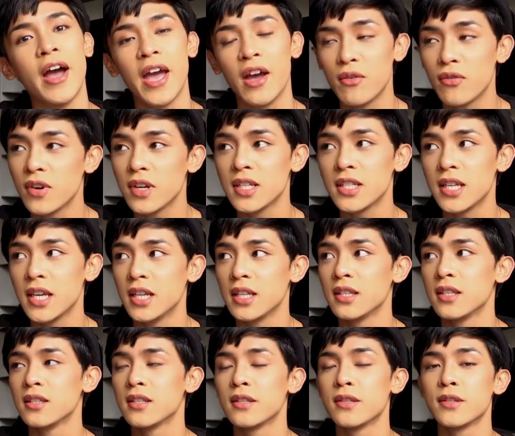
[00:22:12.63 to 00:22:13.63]
Ever
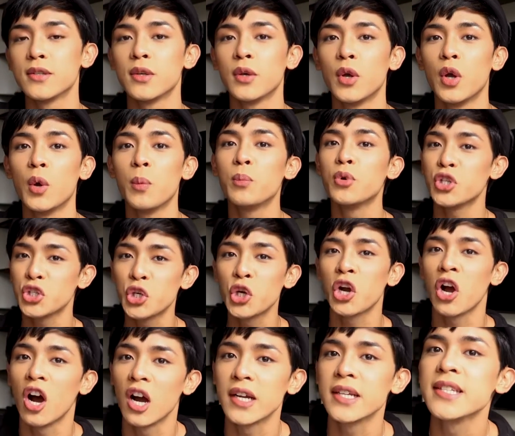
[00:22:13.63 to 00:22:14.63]
since Put
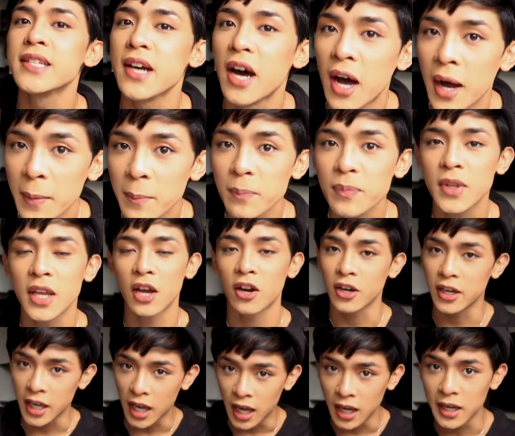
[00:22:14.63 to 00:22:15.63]
Your Hearts Up ni
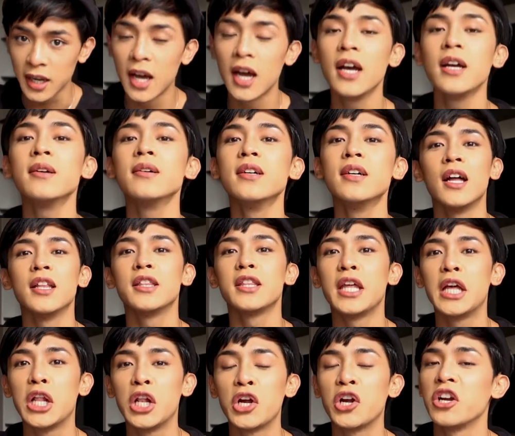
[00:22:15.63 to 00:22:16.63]
Ariana
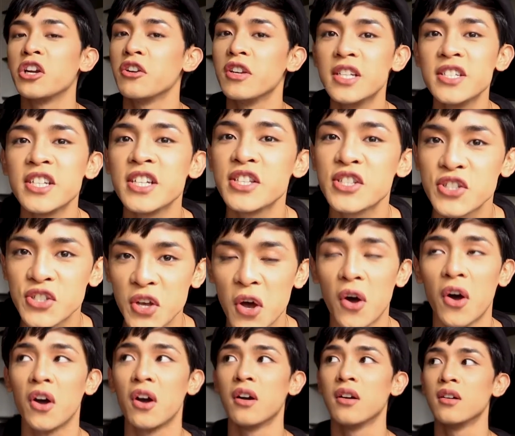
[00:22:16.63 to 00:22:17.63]
until her recent
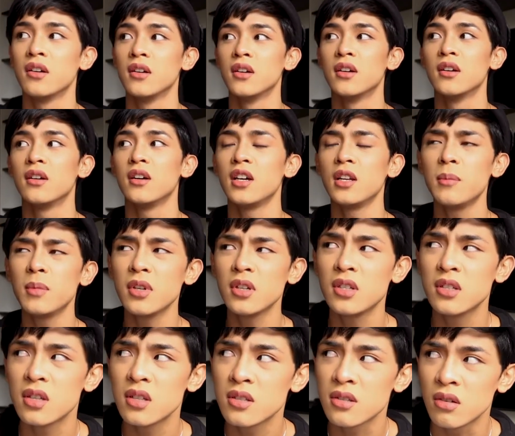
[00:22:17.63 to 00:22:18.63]
song. Ano ba
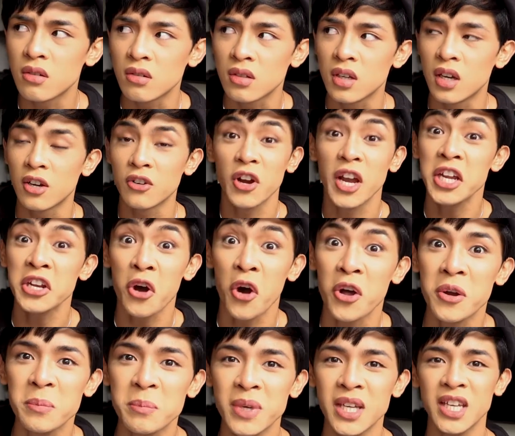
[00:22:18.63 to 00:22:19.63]
recent song niya? Rain
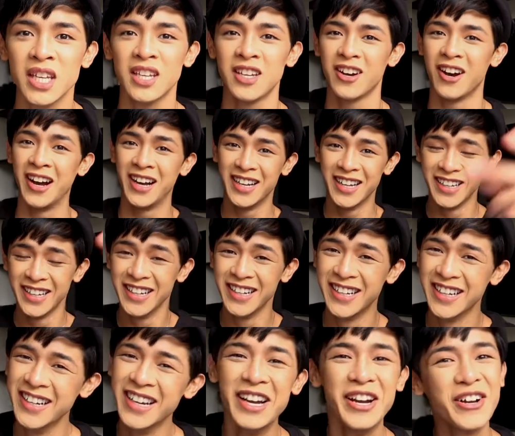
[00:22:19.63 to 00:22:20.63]
on Me!
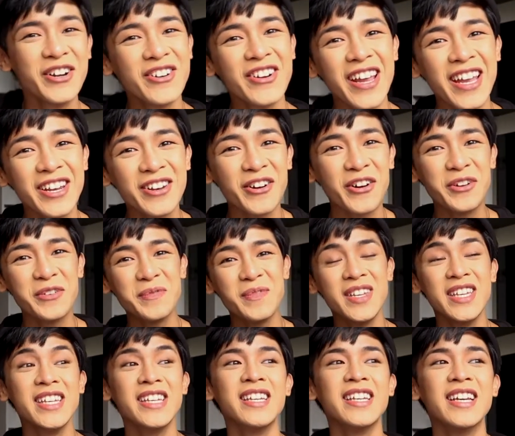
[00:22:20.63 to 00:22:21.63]
Rain on
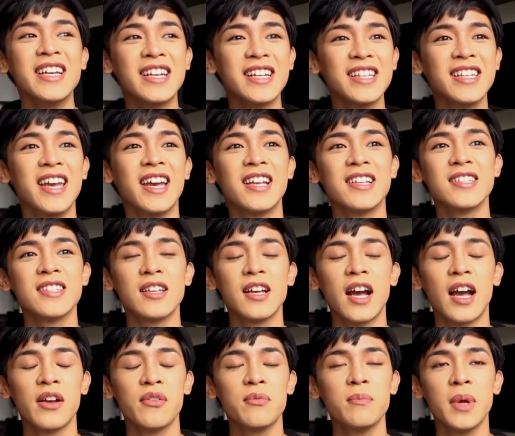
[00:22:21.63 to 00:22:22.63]
Me! Yes,
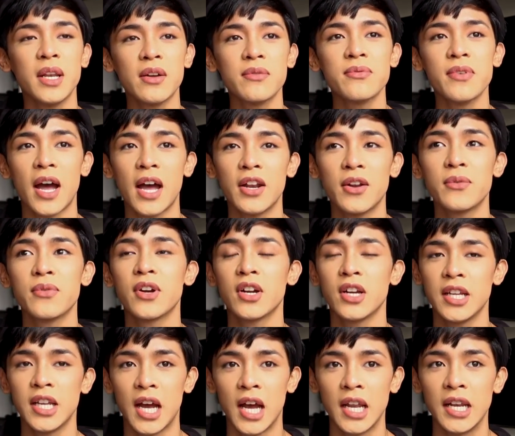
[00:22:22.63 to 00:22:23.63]
I've been a fan of
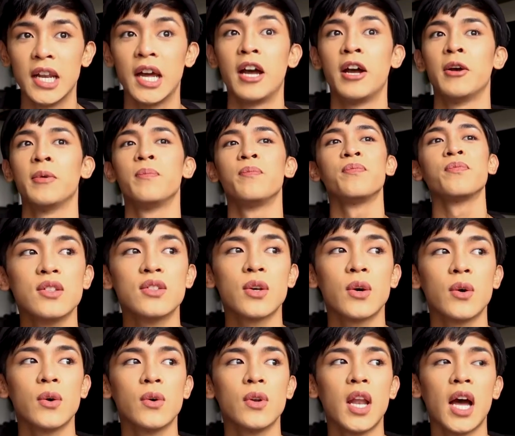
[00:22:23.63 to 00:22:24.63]
Ariana.
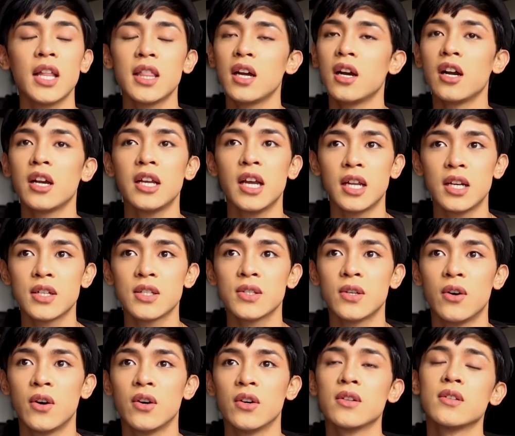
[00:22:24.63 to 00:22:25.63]
So, lahat ng Ariana
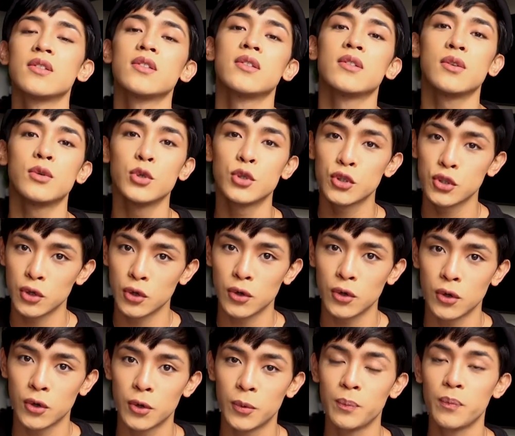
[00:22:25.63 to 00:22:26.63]
songs gusto
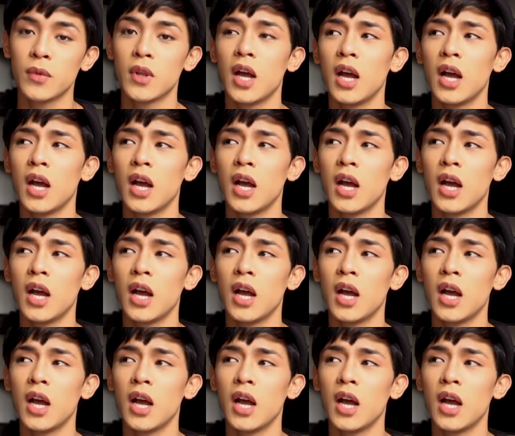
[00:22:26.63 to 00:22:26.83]
ko.